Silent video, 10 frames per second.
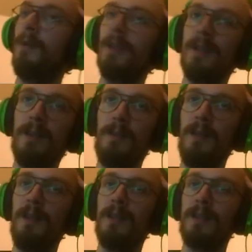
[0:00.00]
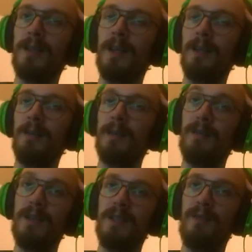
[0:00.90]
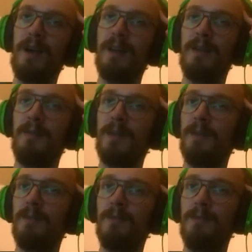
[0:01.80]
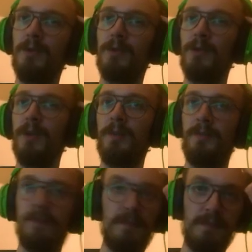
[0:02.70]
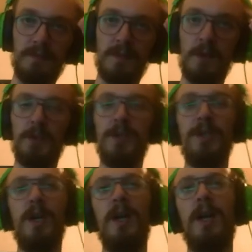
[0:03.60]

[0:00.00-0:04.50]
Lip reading: can still build it second defensive item, but usually no change.